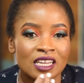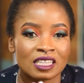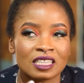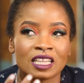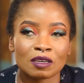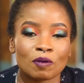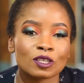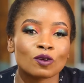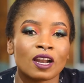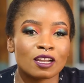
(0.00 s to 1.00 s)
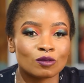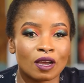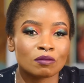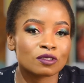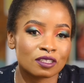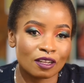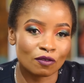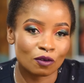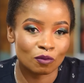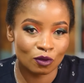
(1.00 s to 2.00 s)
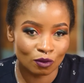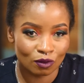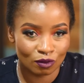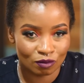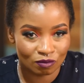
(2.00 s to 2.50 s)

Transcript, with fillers: and that person had to come to steal from you